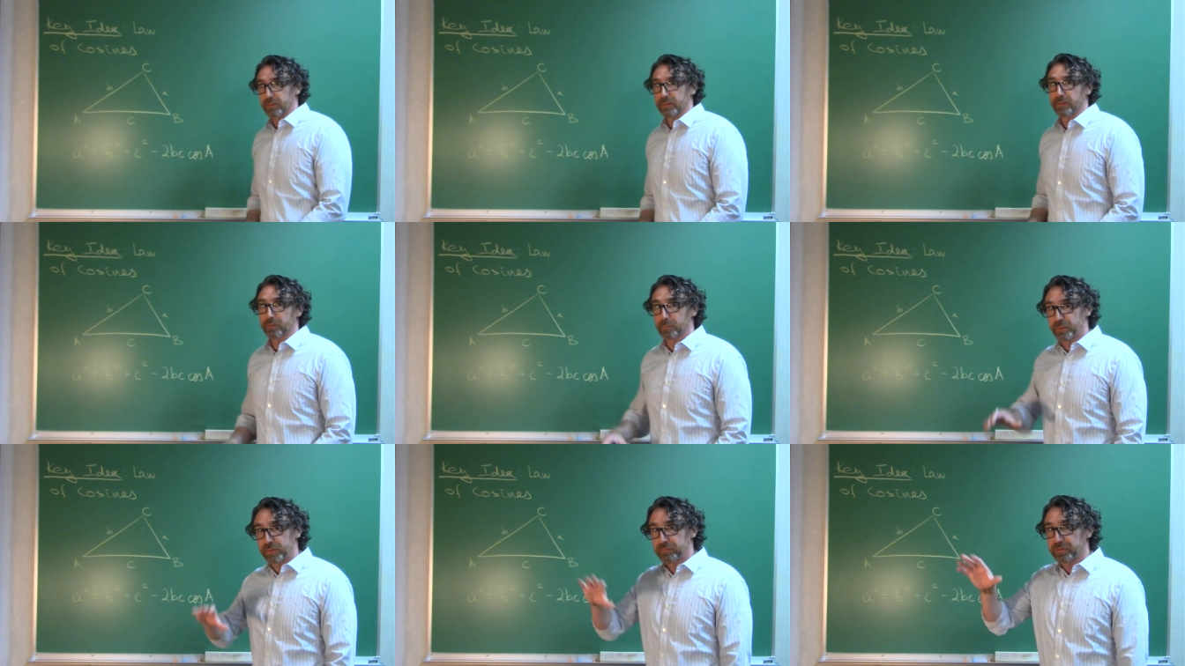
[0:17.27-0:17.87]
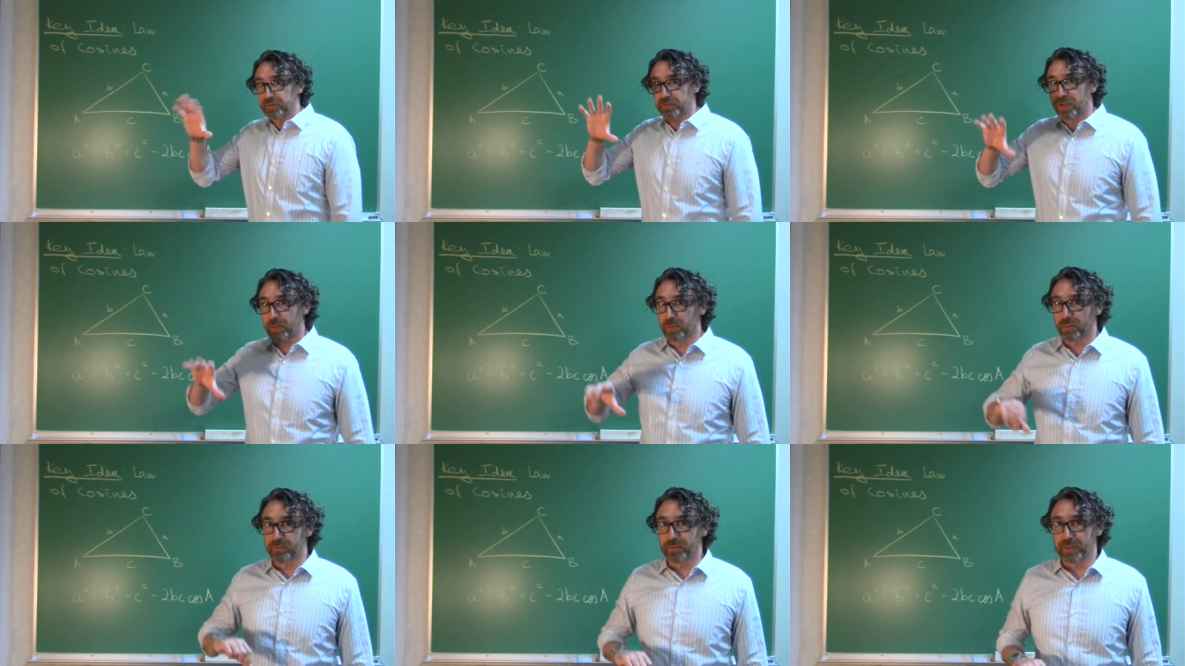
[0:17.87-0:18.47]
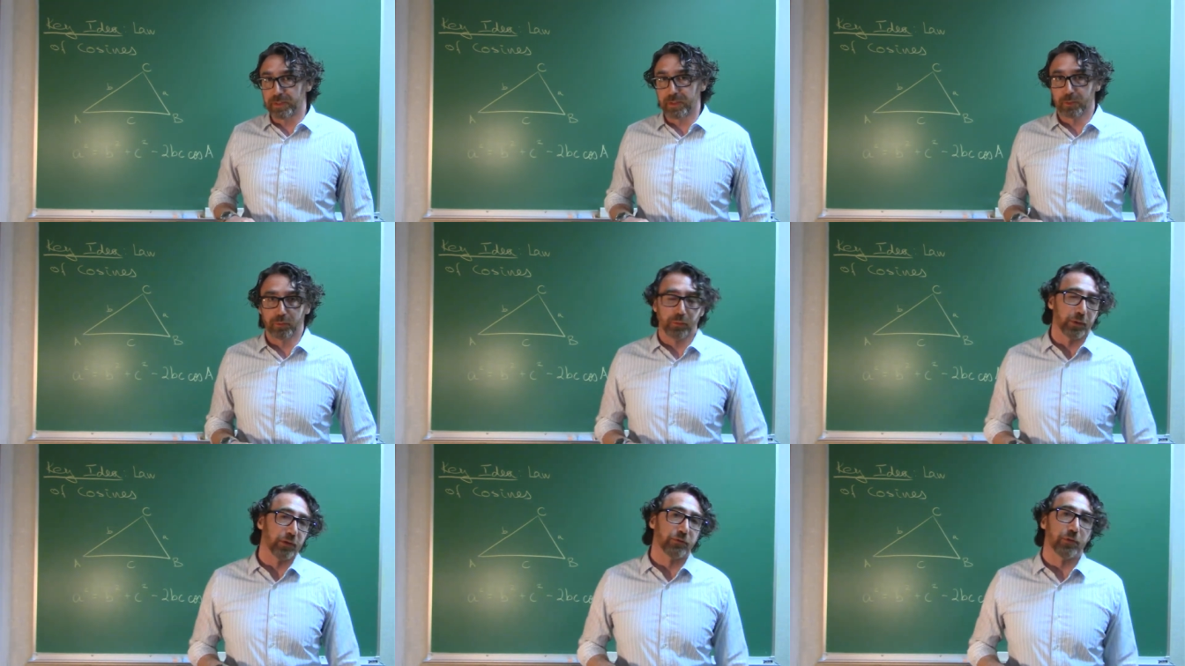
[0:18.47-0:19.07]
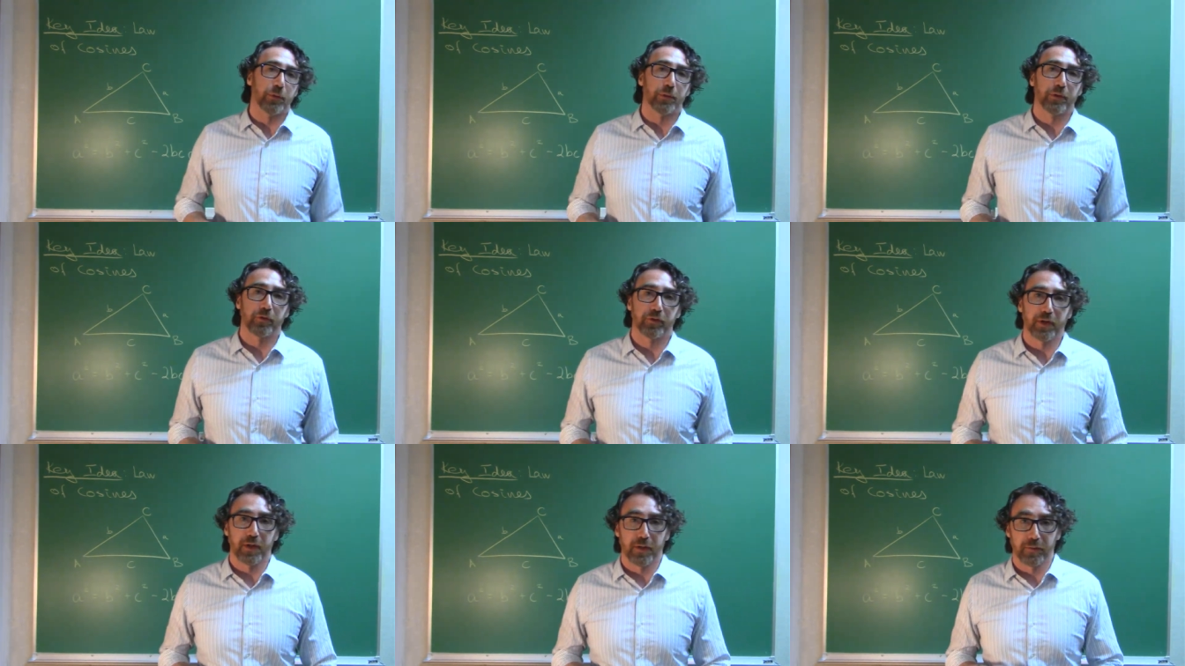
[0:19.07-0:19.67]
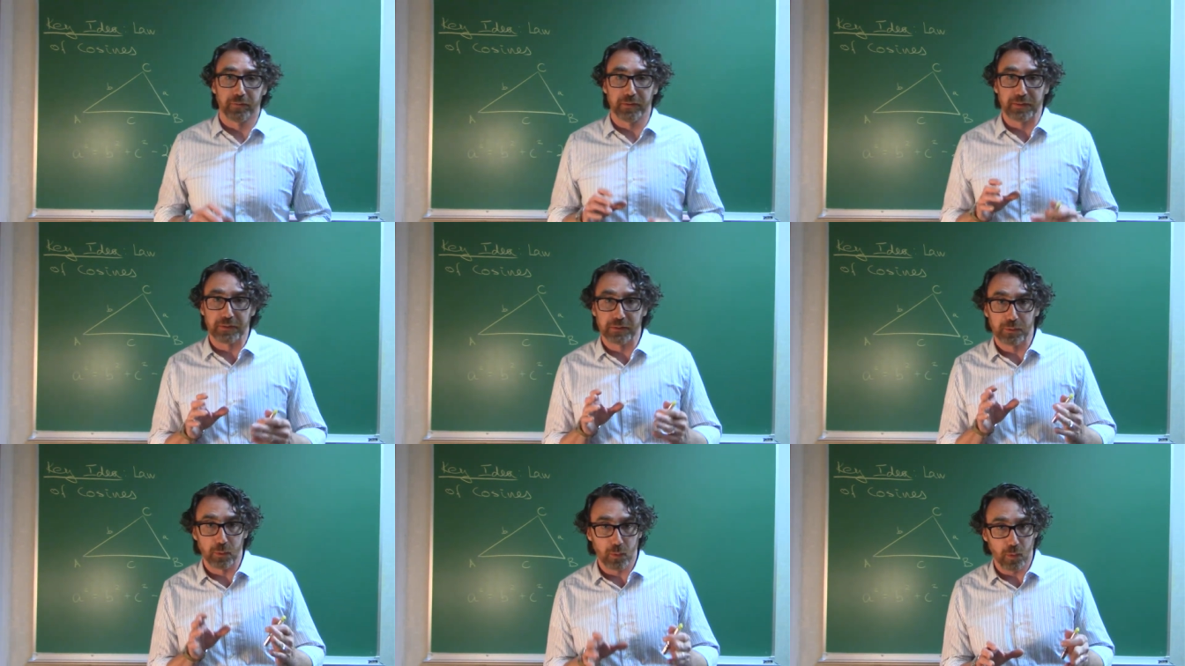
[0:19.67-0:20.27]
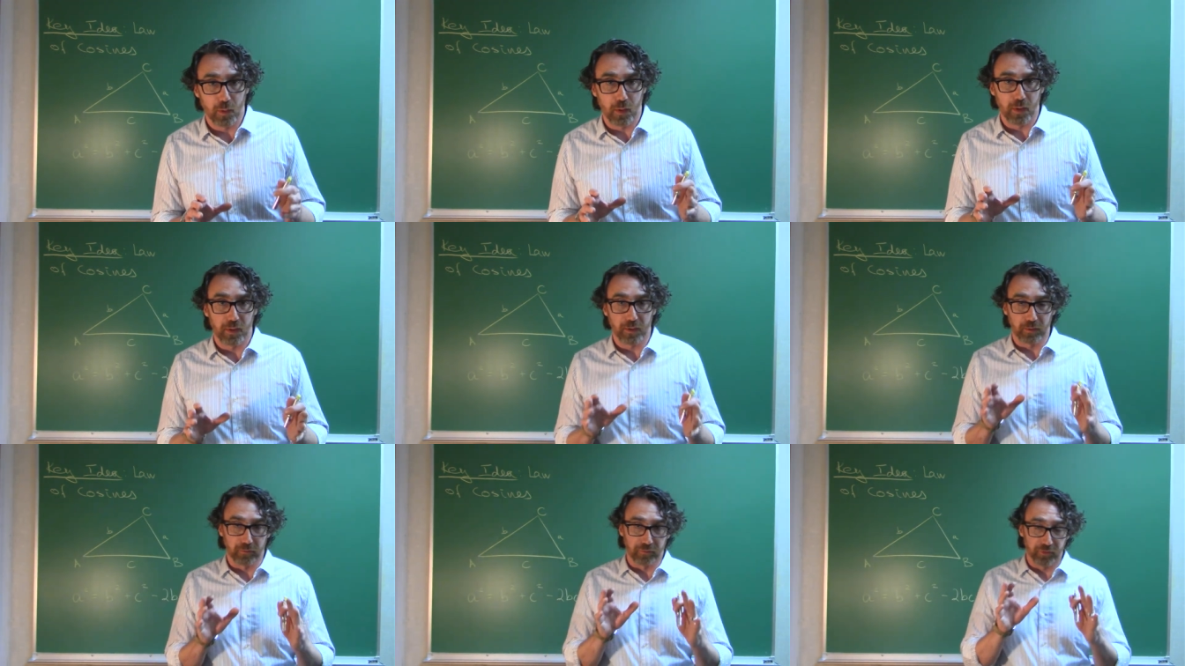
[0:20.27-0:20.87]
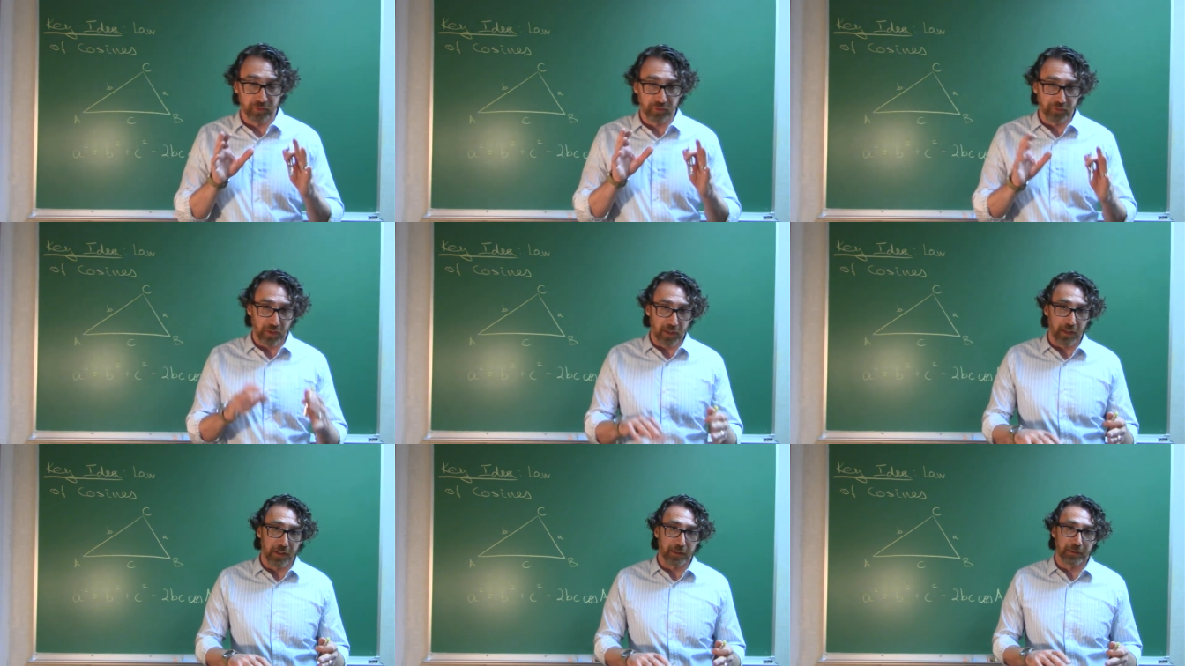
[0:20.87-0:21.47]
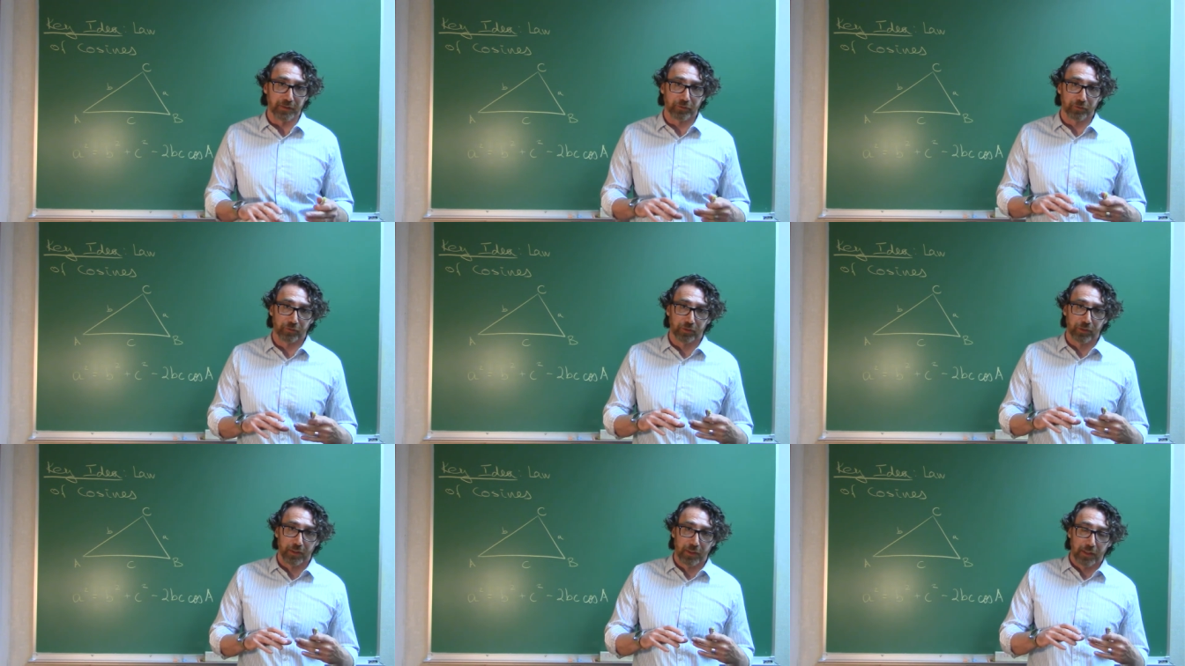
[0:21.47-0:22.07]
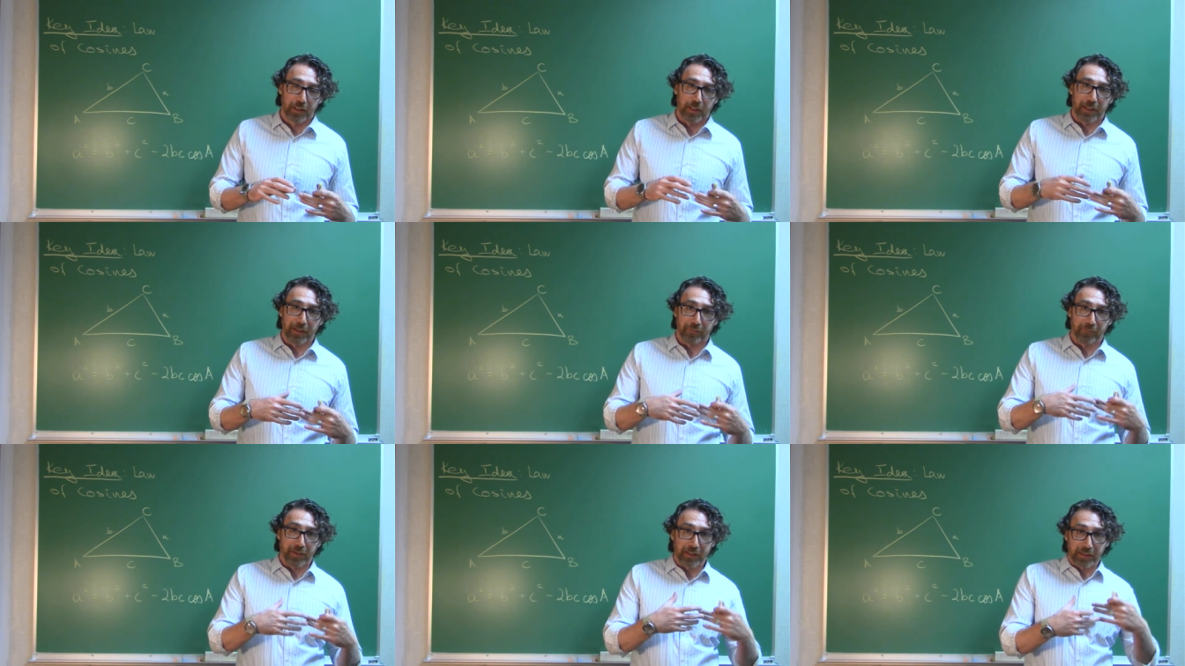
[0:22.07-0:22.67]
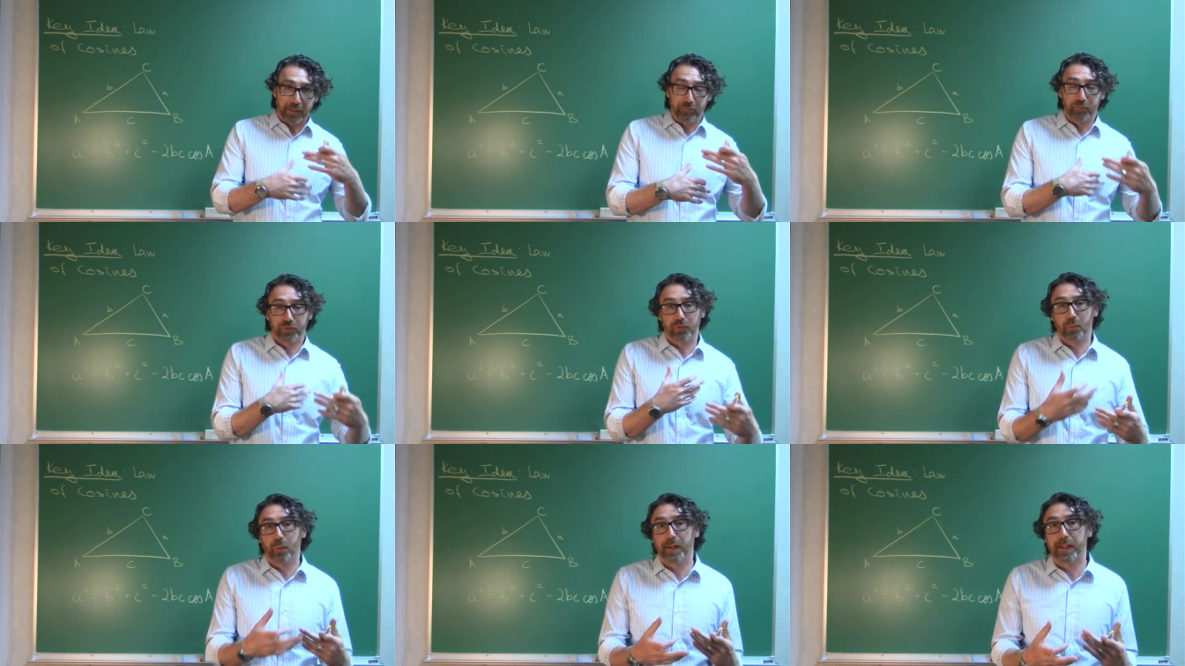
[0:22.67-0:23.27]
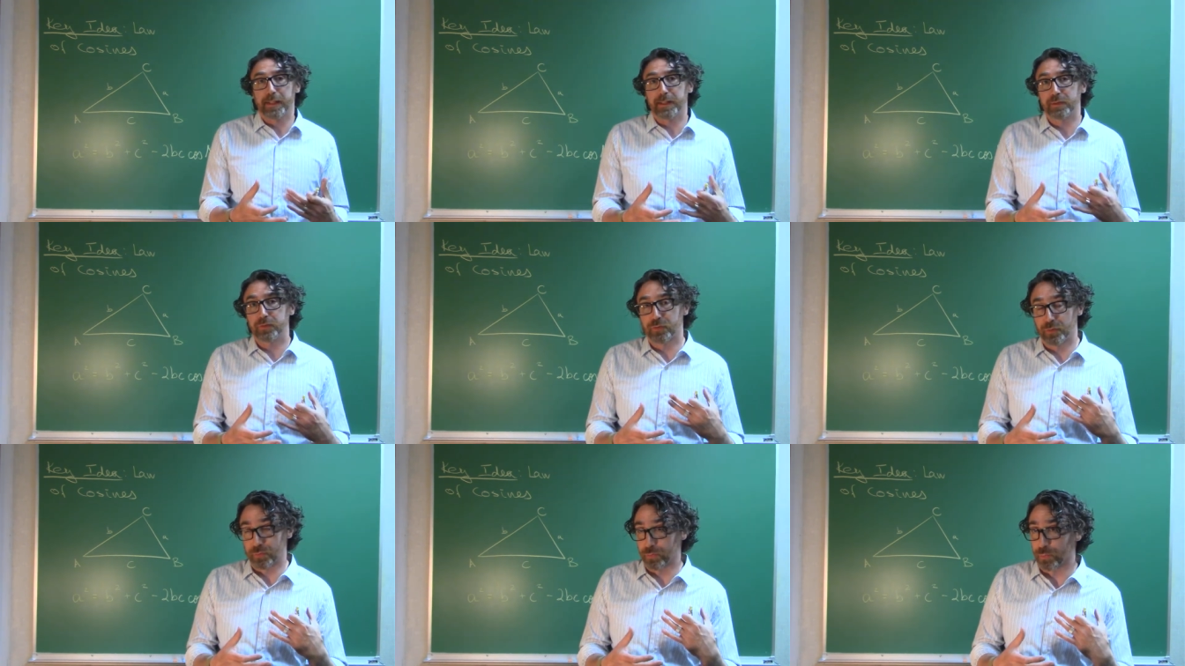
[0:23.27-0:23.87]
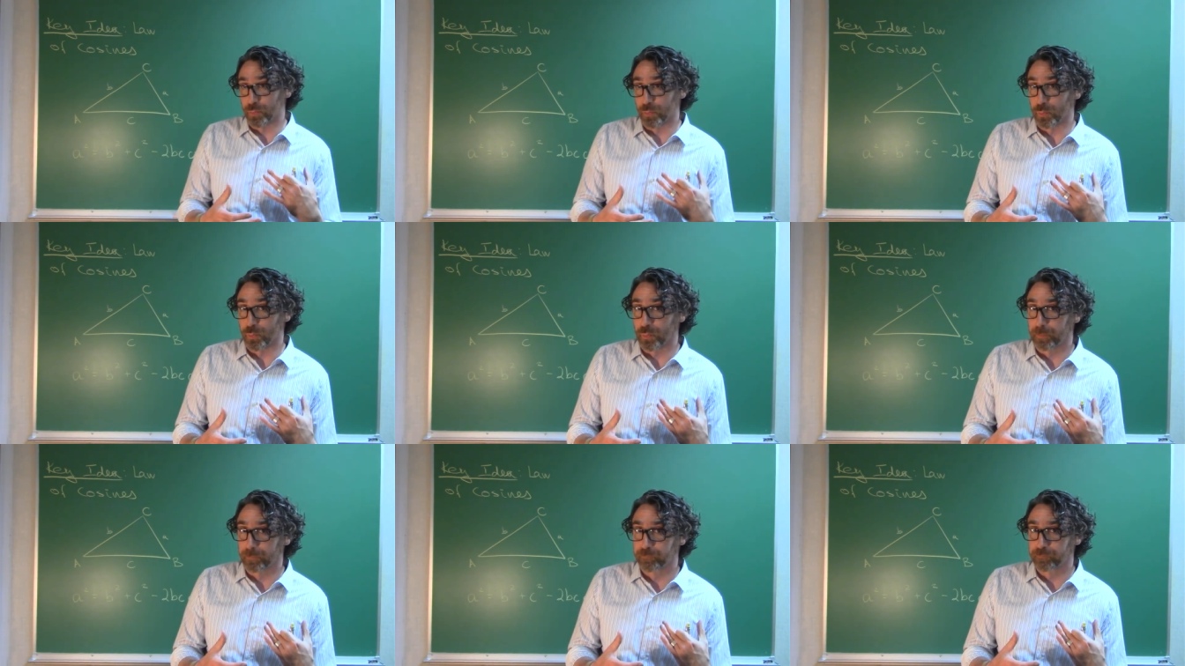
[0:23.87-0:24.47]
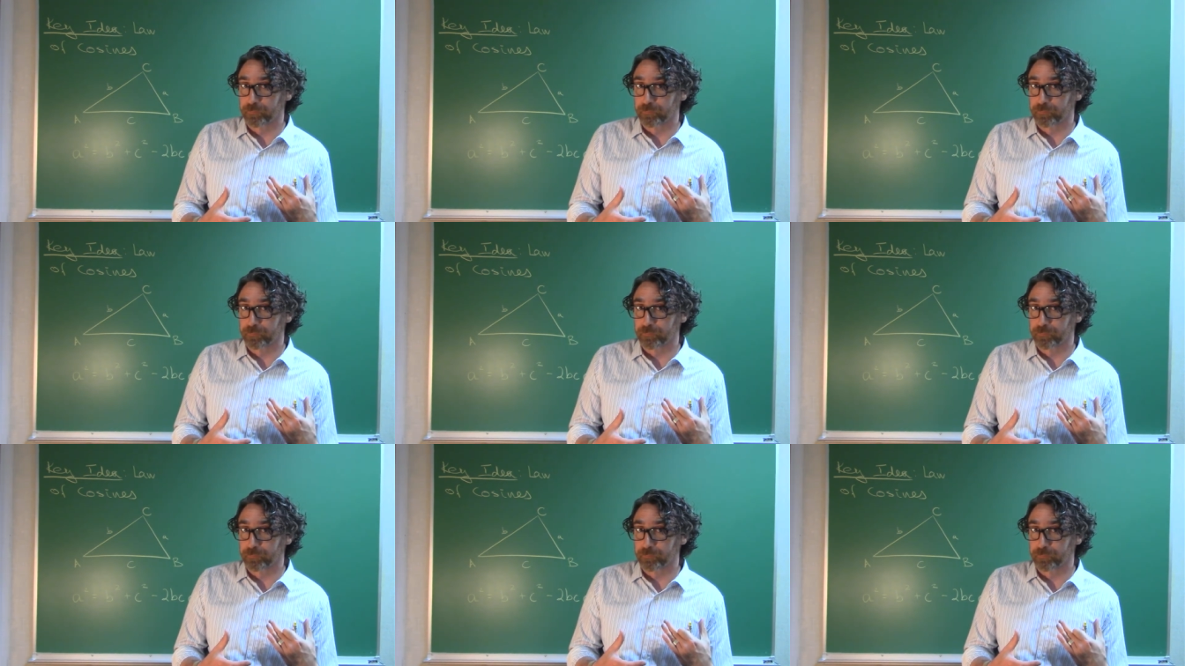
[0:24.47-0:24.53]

in the previous couple of videos we had focused on the law of sines and that gave us a way to